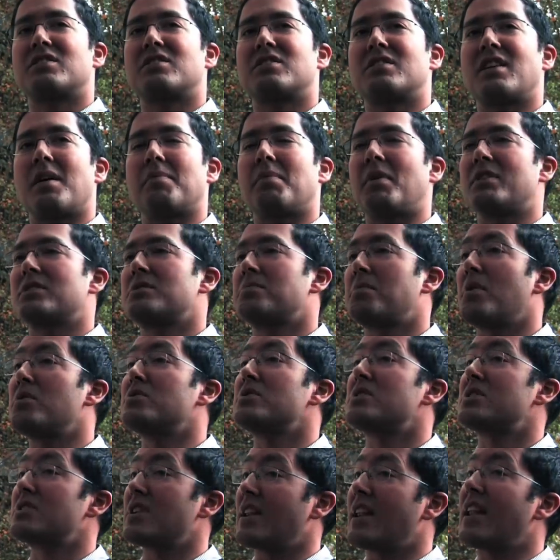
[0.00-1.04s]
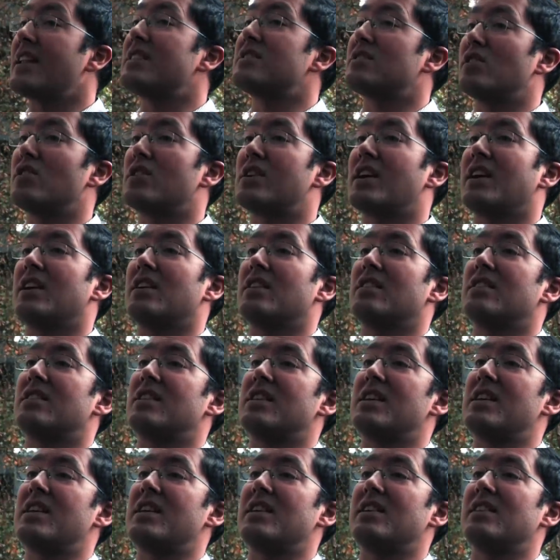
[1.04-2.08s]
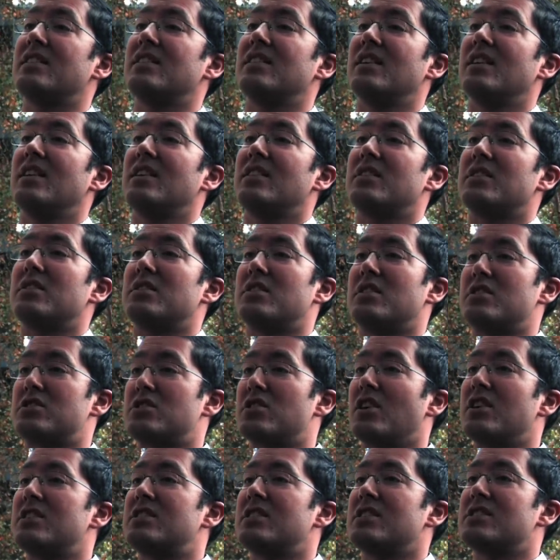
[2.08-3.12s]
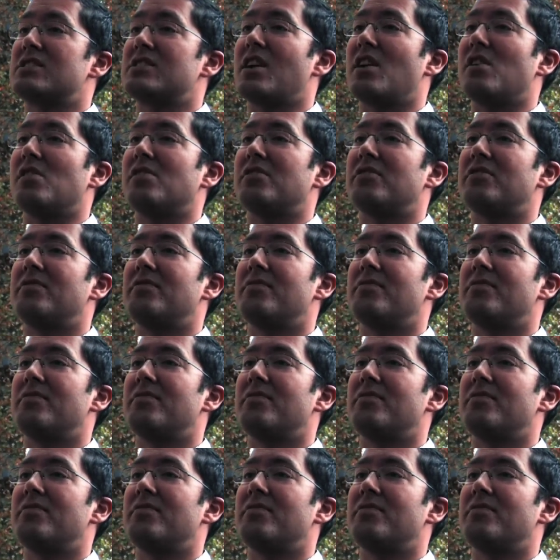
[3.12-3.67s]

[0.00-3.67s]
step, I suppose, is to look at the site itself.